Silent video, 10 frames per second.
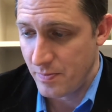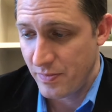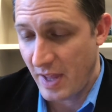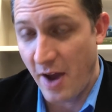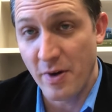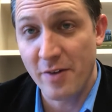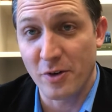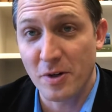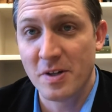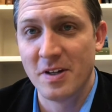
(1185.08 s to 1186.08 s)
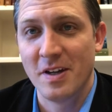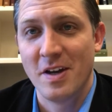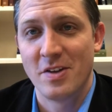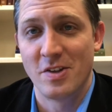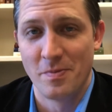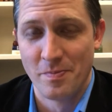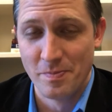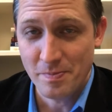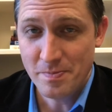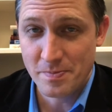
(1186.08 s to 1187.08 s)
However,
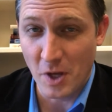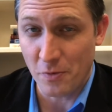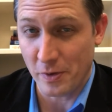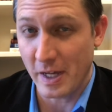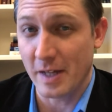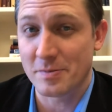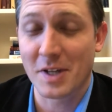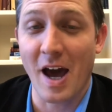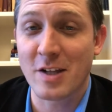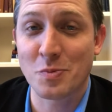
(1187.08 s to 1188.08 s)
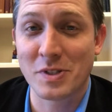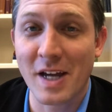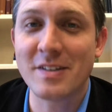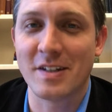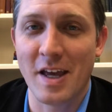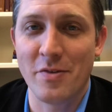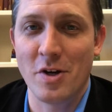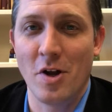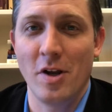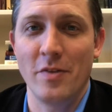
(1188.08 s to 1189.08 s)
don't forget, God has protected David
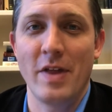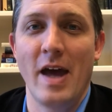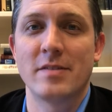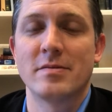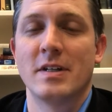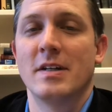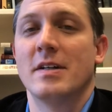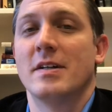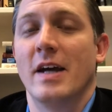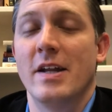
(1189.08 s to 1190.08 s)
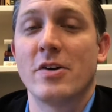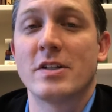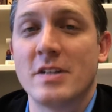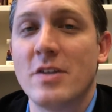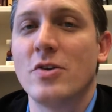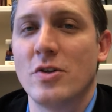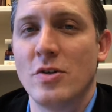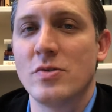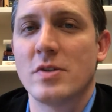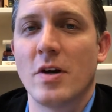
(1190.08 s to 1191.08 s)
in all of that, and he'll continue to
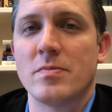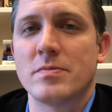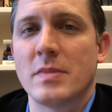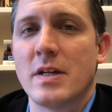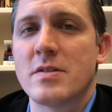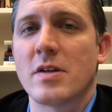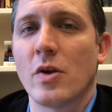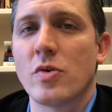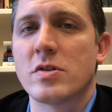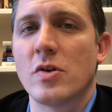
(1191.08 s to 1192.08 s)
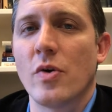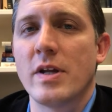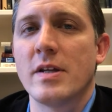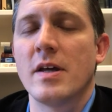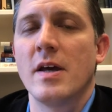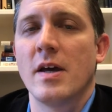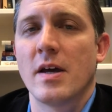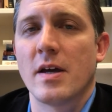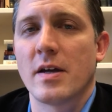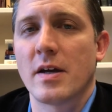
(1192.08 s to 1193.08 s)
do so. He is the Lord's anointed,
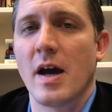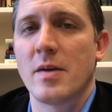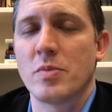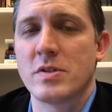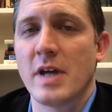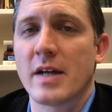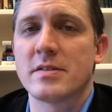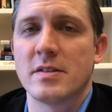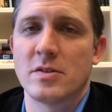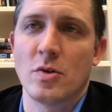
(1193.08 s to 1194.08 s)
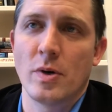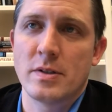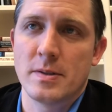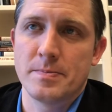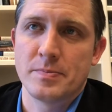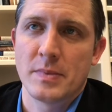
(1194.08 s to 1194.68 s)
and God protects his anointed.